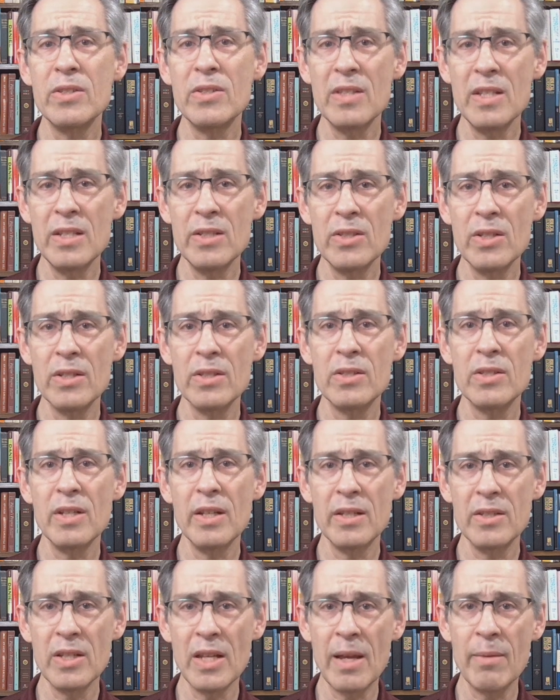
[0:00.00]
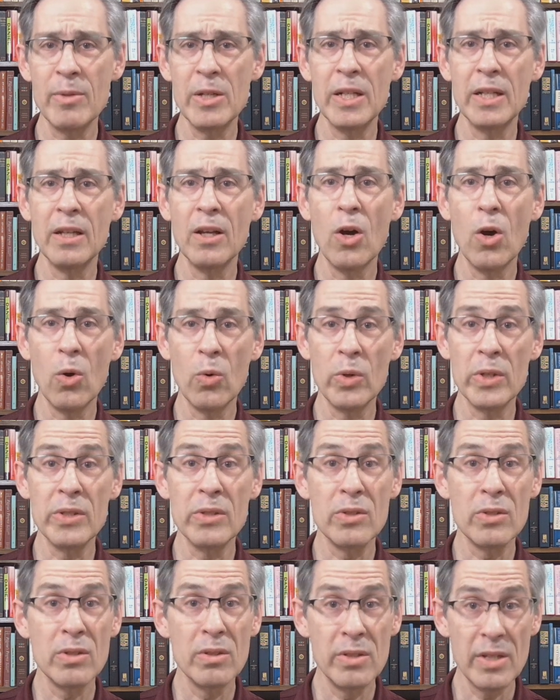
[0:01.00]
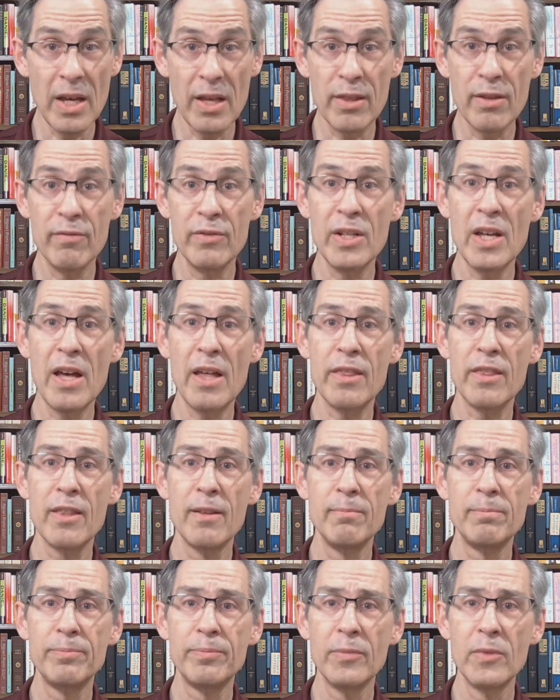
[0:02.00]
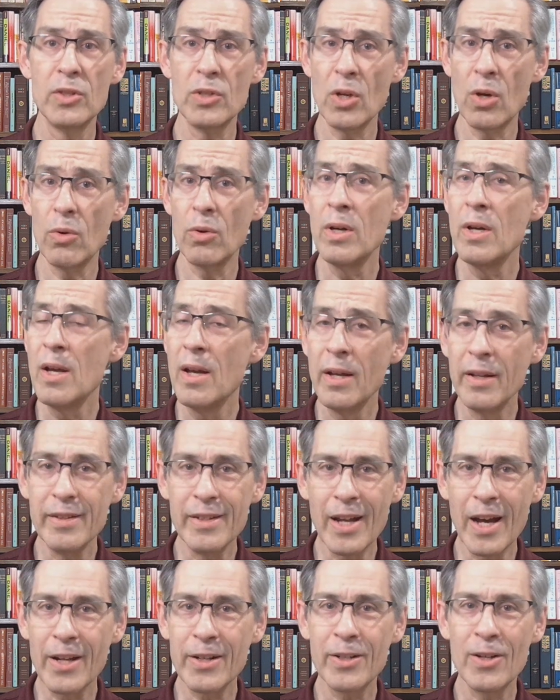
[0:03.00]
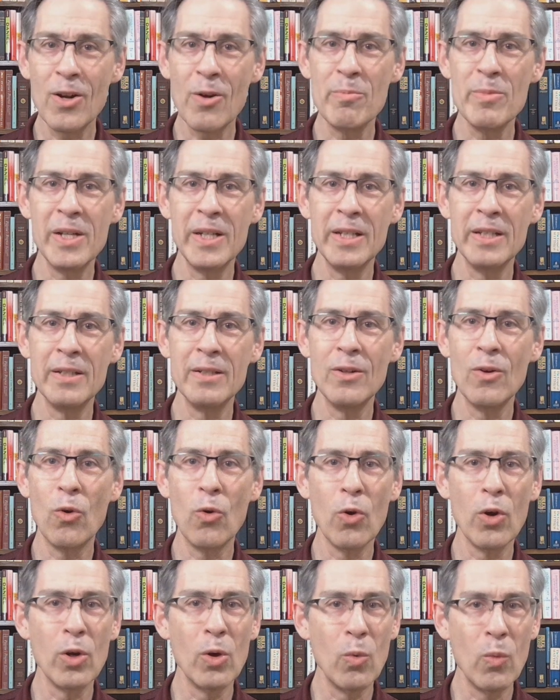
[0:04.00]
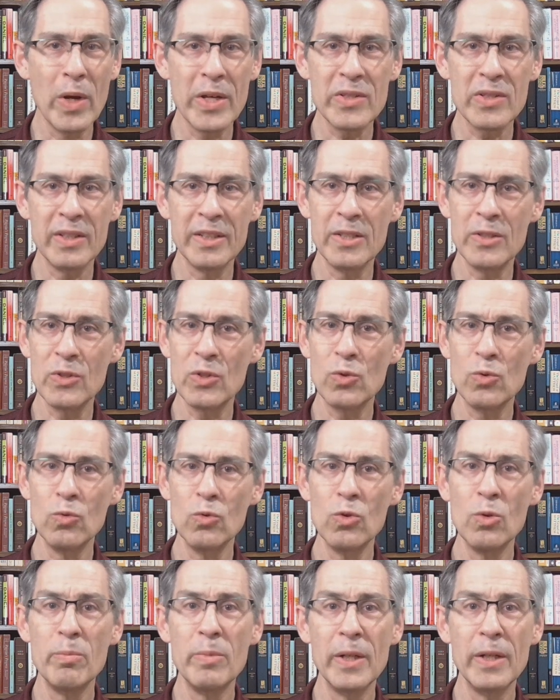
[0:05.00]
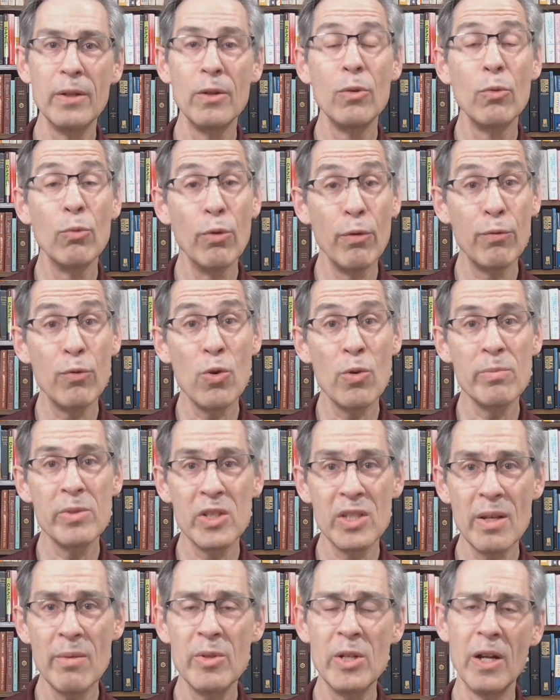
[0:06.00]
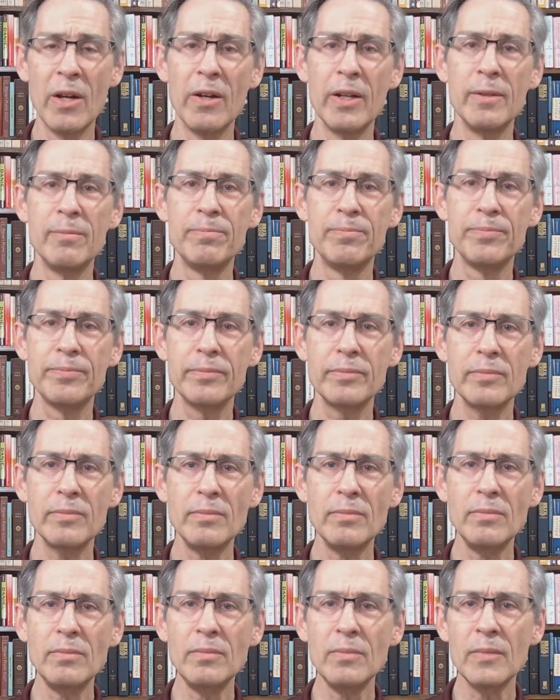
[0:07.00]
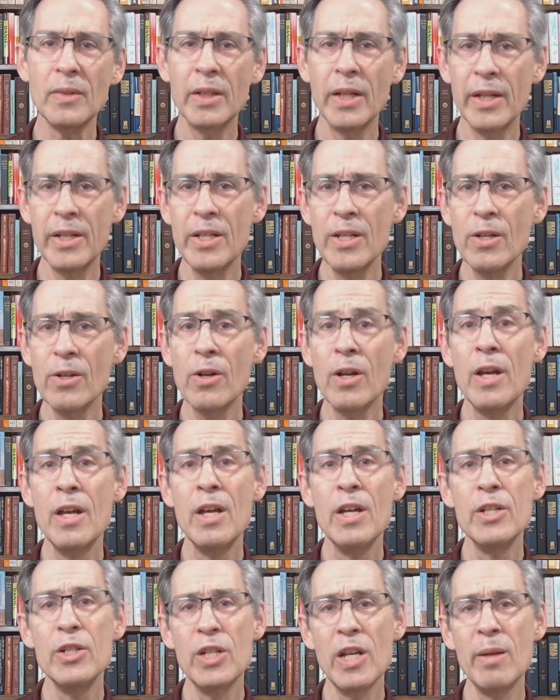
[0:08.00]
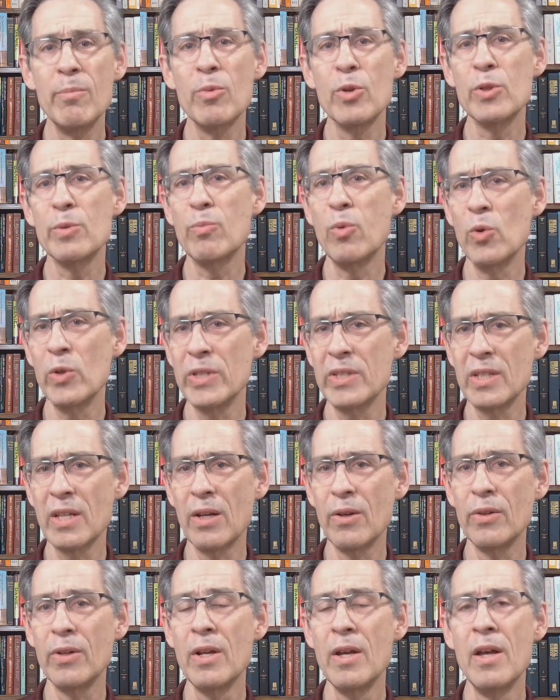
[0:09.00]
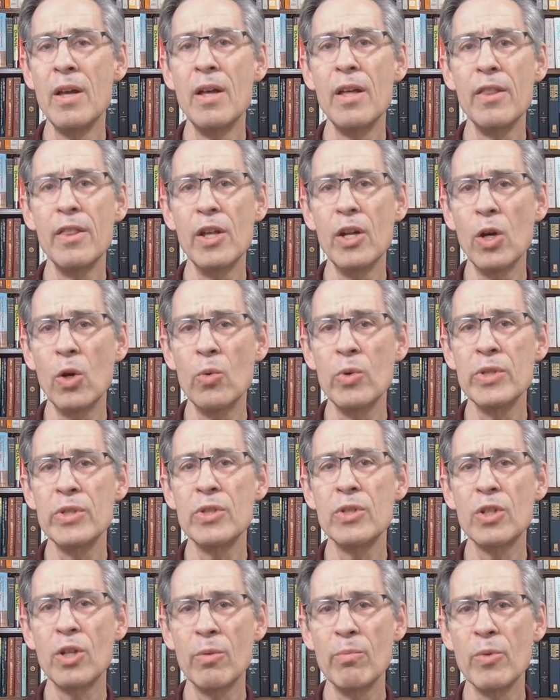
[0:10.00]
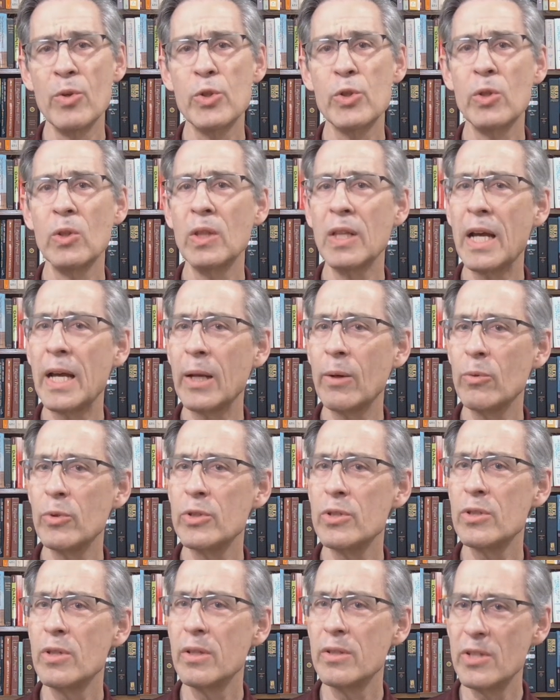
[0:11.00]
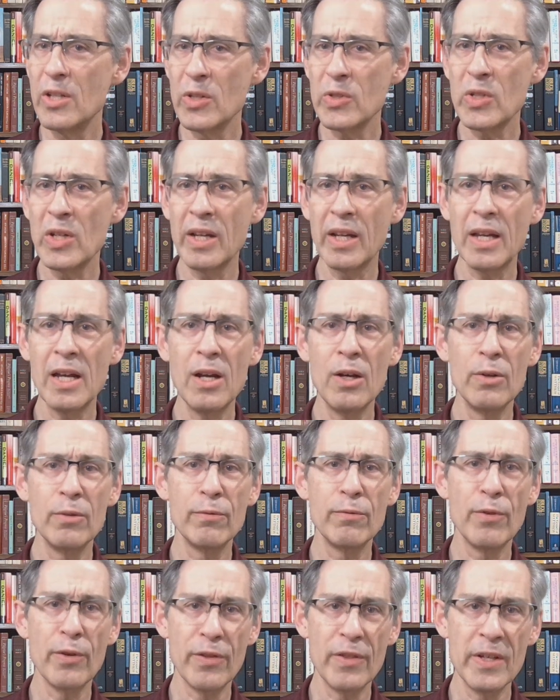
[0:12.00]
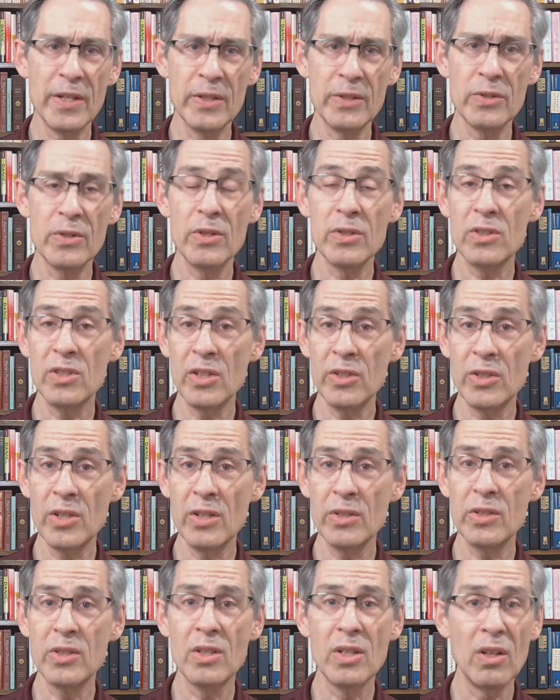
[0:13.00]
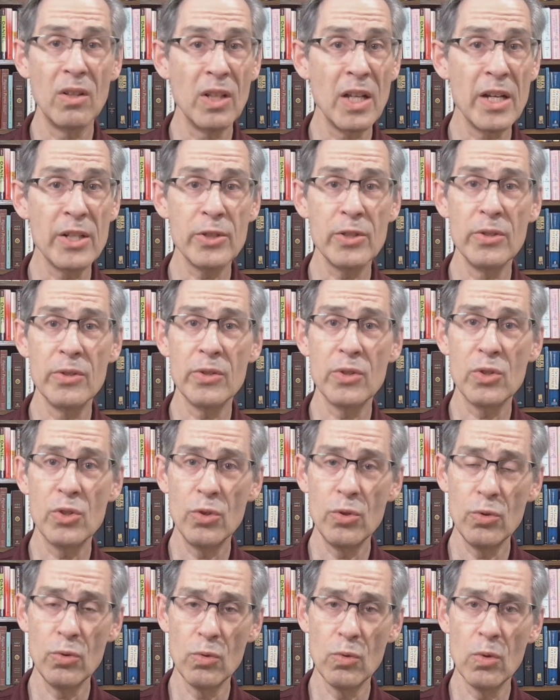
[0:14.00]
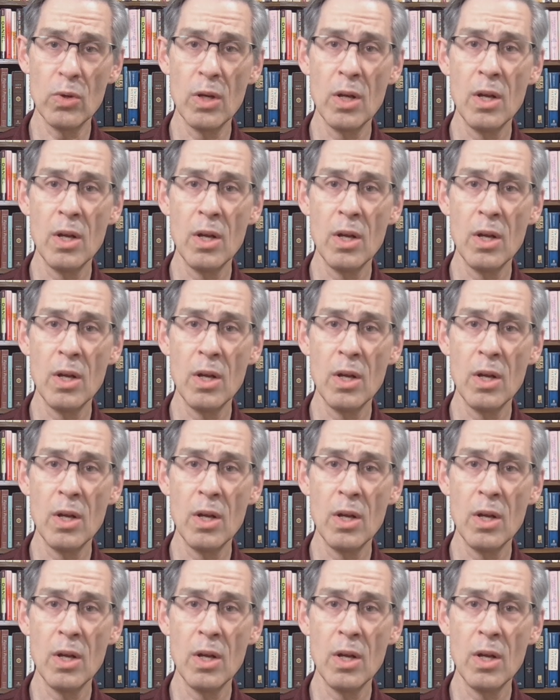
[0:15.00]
thesis examining Owen's Death of Death. So, not an Arminian or a Wesleyan school, but Reformed seminary. And here, Chambers points out that Owen's commercial language doesn't account for things such as Colossians 2,